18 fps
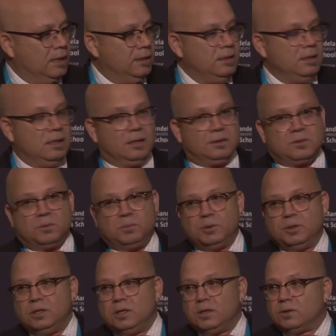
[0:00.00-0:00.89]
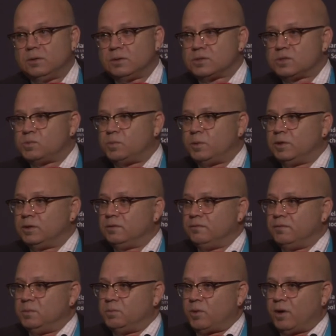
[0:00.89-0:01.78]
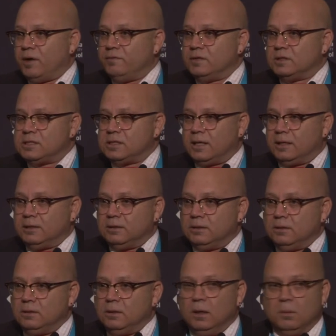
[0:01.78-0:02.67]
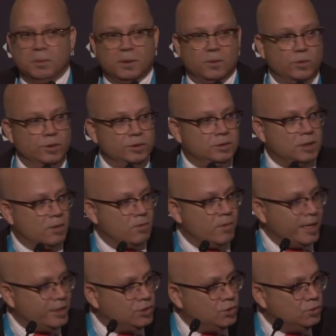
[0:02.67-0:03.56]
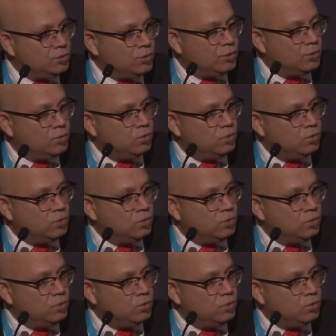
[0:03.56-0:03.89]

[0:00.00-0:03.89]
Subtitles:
and the entrepreneurial spirit of the private sector. I want to direct you to